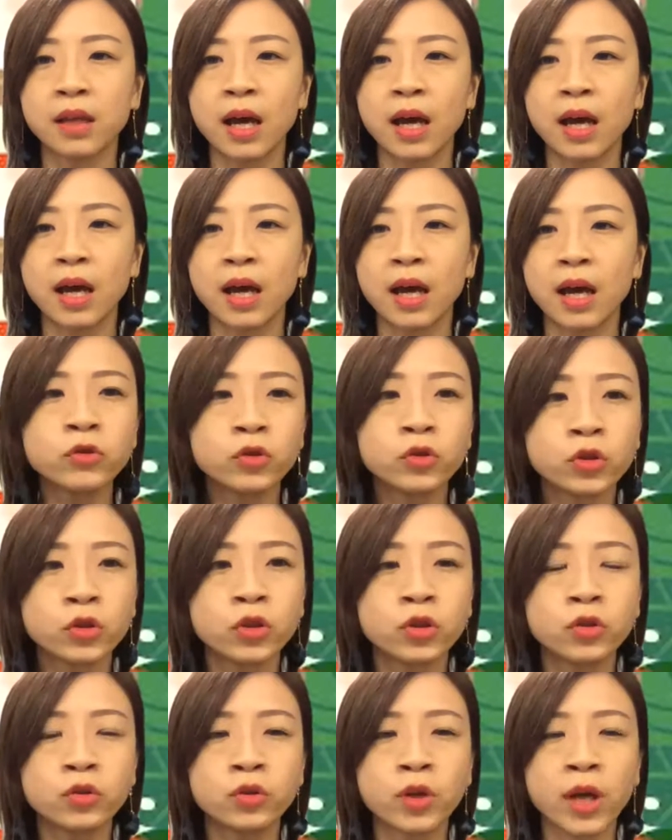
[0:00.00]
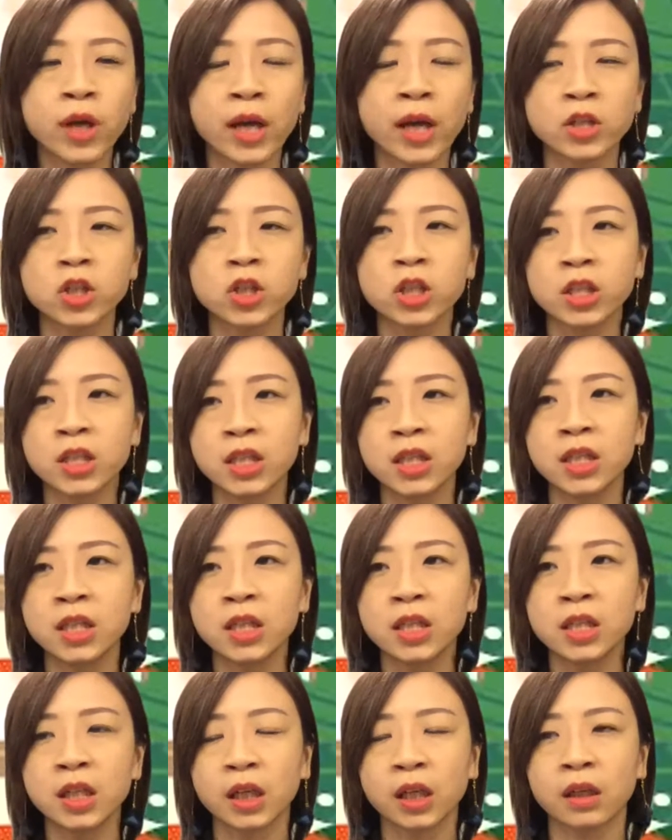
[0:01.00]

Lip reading: how do you actually